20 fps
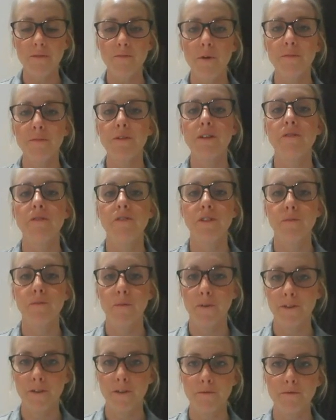What were you
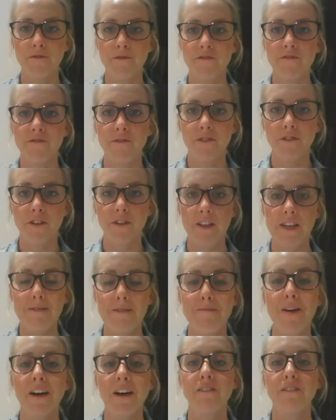responsible for? So the
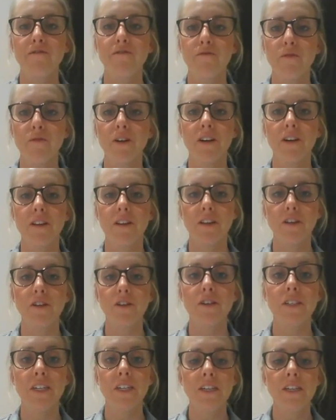amount of work that you
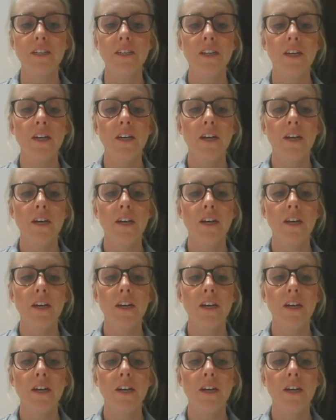did.